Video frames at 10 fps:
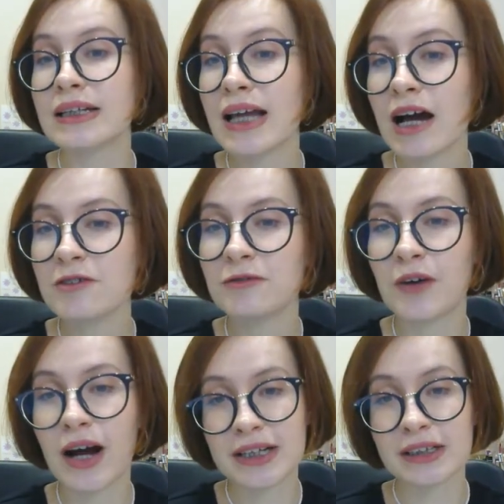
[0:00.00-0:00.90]
Now,
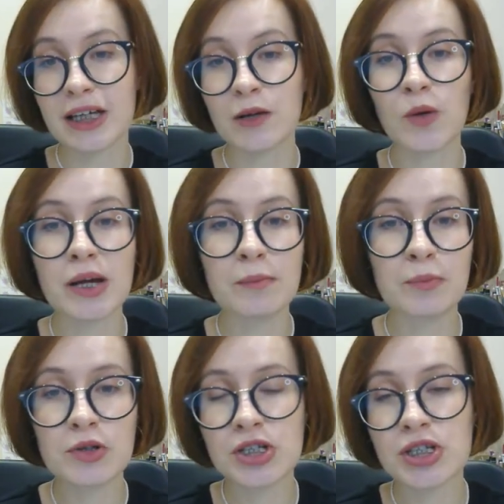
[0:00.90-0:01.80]
finally, we
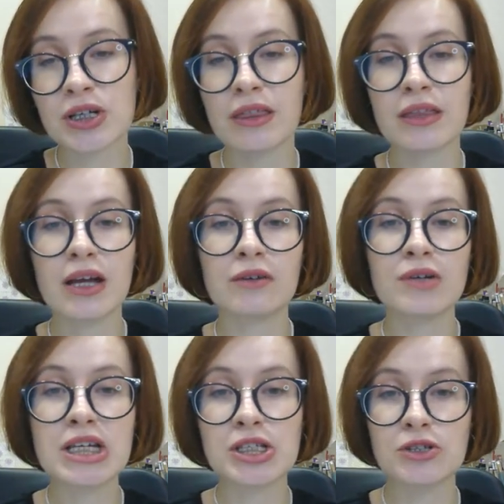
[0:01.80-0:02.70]
push the
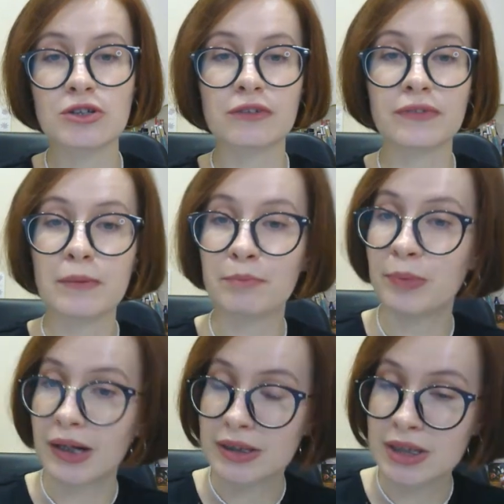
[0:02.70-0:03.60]
reserve
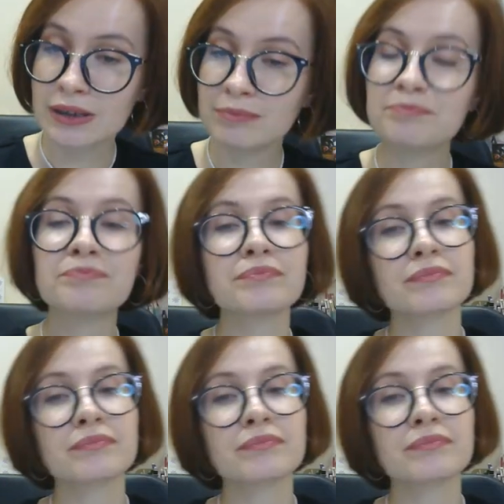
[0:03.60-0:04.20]
button.